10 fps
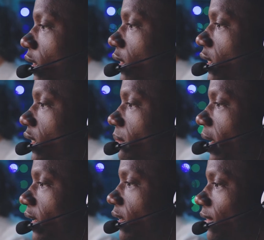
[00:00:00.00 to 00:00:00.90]
who had
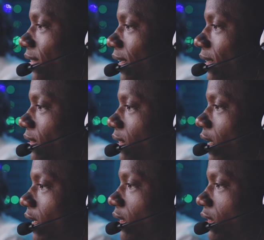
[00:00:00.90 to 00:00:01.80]
just called their home
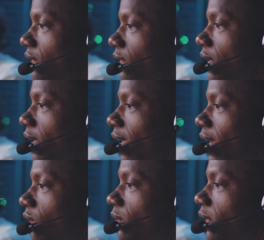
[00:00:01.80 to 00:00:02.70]
to tell his wife
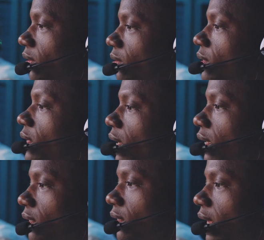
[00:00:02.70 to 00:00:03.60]
he planned to end
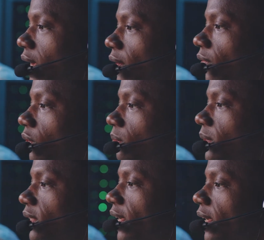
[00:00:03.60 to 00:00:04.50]
his life
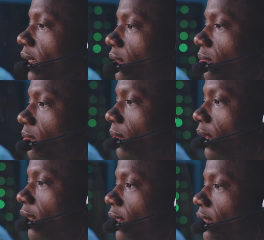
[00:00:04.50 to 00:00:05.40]
by driving
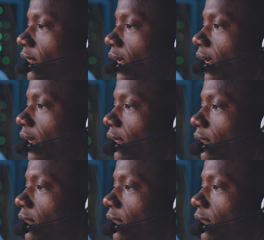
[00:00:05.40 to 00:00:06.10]
into a lake.